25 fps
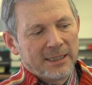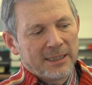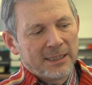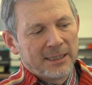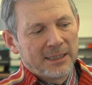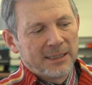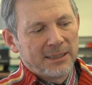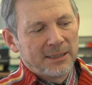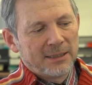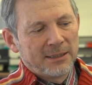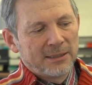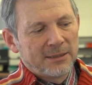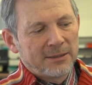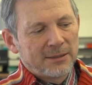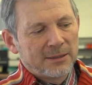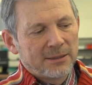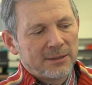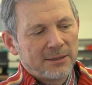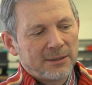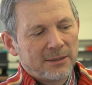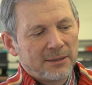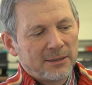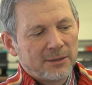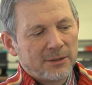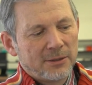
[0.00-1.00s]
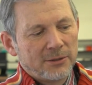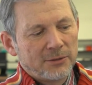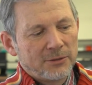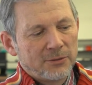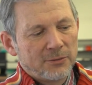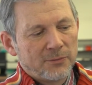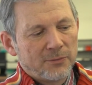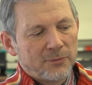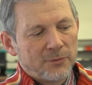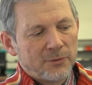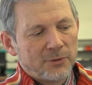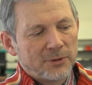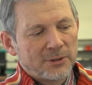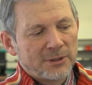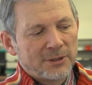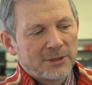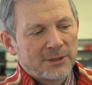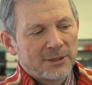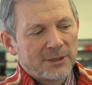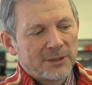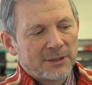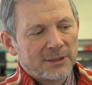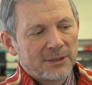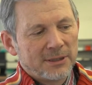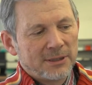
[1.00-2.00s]
And uh, also, of
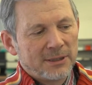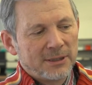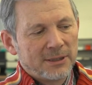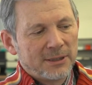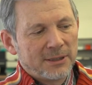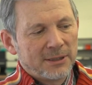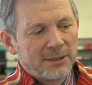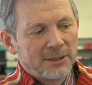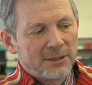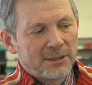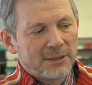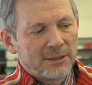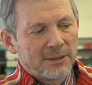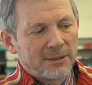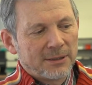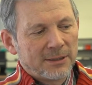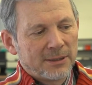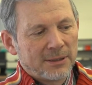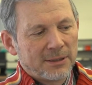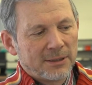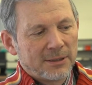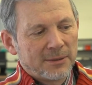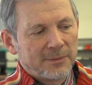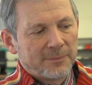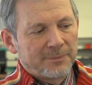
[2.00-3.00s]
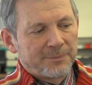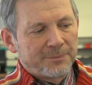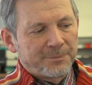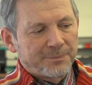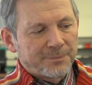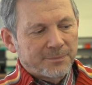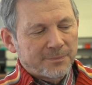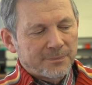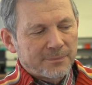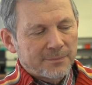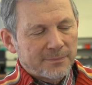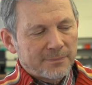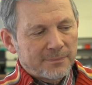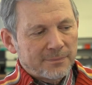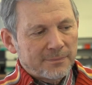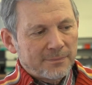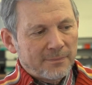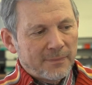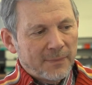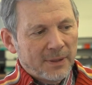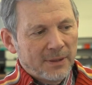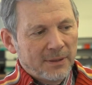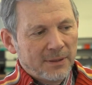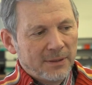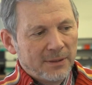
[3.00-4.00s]
course, uh, the
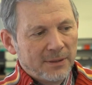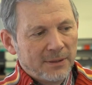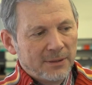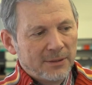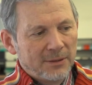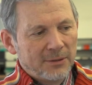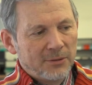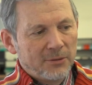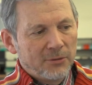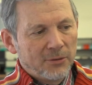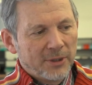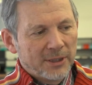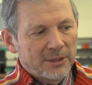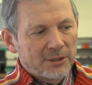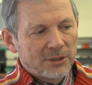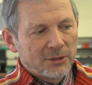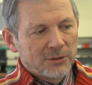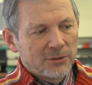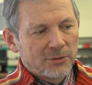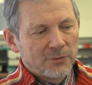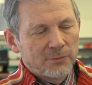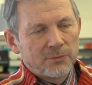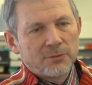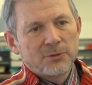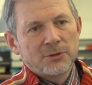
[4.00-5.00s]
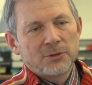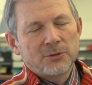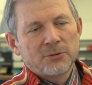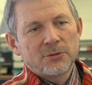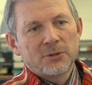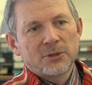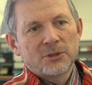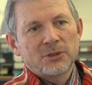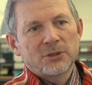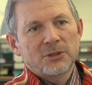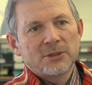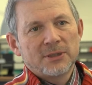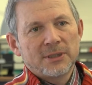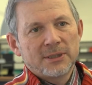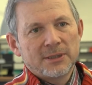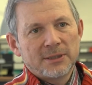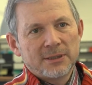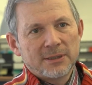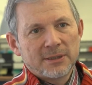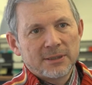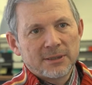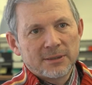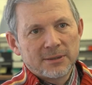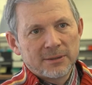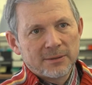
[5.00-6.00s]
uh, directions of research
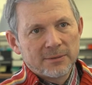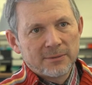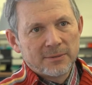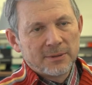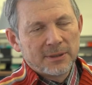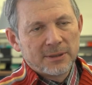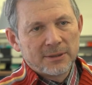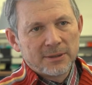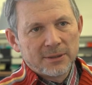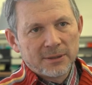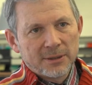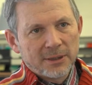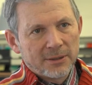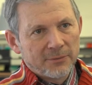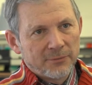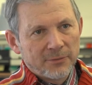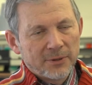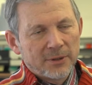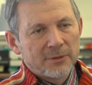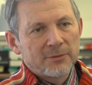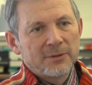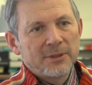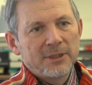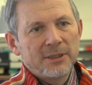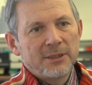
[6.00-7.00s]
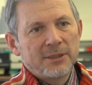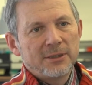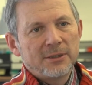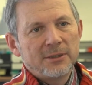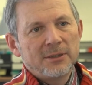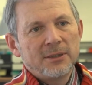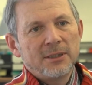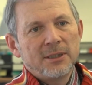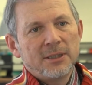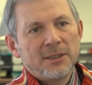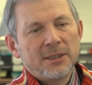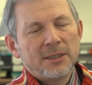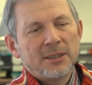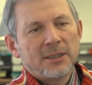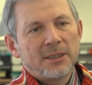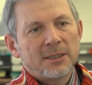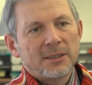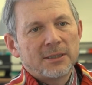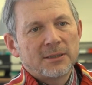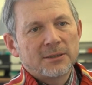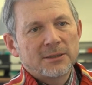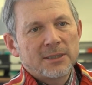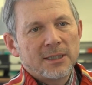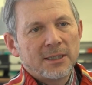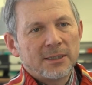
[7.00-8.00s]
that, uh, that I found here
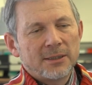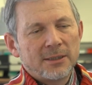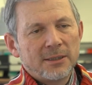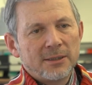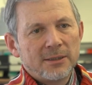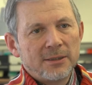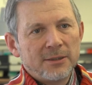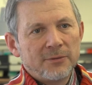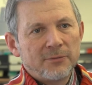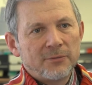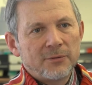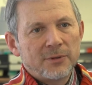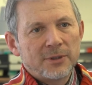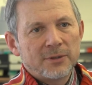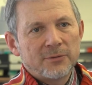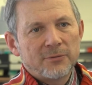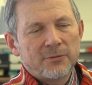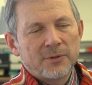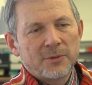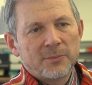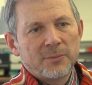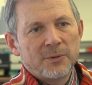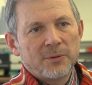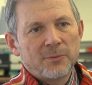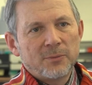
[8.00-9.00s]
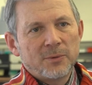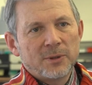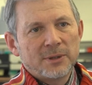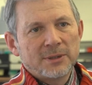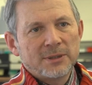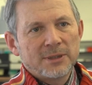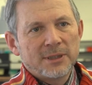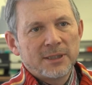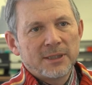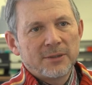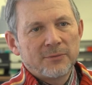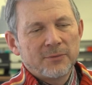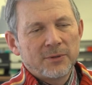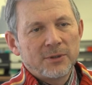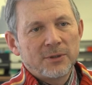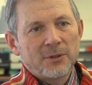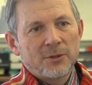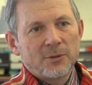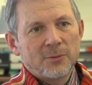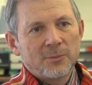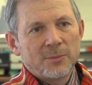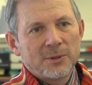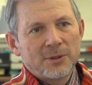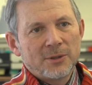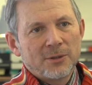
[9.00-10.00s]
are slightly different from the ones I have at
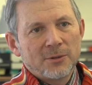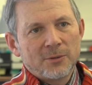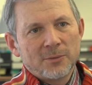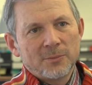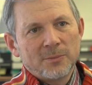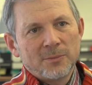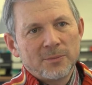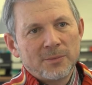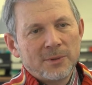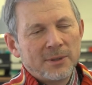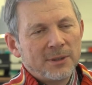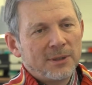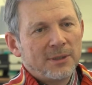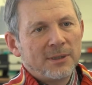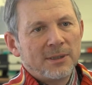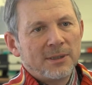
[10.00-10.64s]
home. At home,